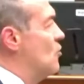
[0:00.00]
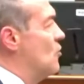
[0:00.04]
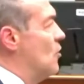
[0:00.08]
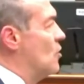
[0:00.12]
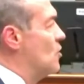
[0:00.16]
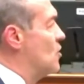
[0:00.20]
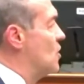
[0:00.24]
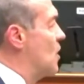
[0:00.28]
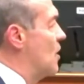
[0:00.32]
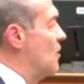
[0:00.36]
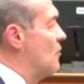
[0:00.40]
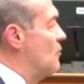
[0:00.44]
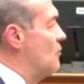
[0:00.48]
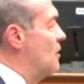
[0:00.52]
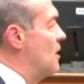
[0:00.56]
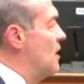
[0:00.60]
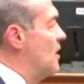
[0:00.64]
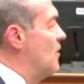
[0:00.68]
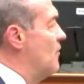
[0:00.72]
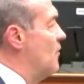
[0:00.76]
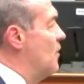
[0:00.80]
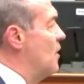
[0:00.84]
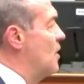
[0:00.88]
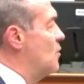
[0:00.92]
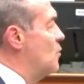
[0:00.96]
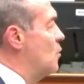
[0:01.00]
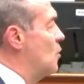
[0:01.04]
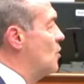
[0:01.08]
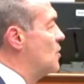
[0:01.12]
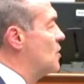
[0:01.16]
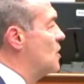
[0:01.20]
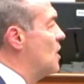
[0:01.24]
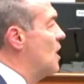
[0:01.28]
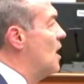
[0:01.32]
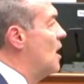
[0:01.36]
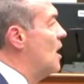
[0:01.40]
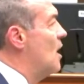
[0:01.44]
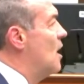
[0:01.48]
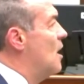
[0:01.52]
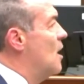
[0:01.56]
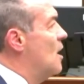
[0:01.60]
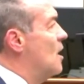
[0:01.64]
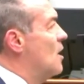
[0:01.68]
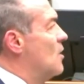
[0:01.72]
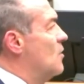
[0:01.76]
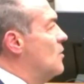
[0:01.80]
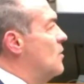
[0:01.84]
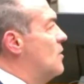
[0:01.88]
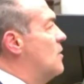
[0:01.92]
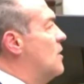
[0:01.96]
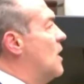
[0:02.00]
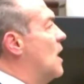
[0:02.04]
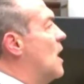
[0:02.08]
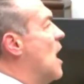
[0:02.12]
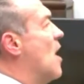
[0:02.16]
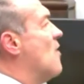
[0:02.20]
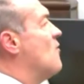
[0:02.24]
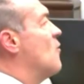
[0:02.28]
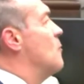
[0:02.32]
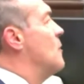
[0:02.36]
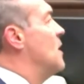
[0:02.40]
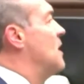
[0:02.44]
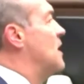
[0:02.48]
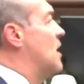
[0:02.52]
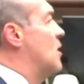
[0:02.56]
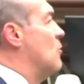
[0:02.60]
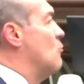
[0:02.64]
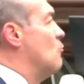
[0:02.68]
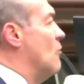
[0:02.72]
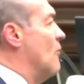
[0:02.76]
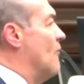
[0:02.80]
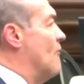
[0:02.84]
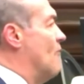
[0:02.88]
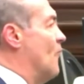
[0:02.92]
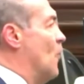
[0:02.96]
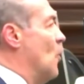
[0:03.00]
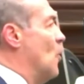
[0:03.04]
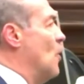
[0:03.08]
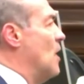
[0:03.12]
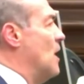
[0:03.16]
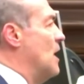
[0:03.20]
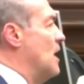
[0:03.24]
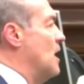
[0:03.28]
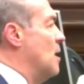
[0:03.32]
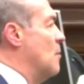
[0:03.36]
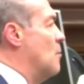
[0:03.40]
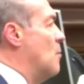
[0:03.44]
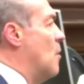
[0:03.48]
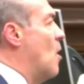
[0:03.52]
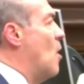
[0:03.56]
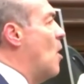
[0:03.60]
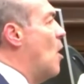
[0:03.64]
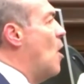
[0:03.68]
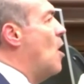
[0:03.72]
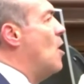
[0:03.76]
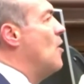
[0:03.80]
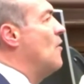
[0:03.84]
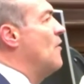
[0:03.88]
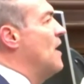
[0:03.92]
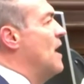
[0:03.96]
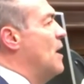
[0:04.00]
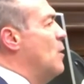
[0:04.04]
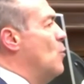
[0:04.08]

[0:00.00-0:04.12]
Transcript: those other individuals. The government can refer to him all they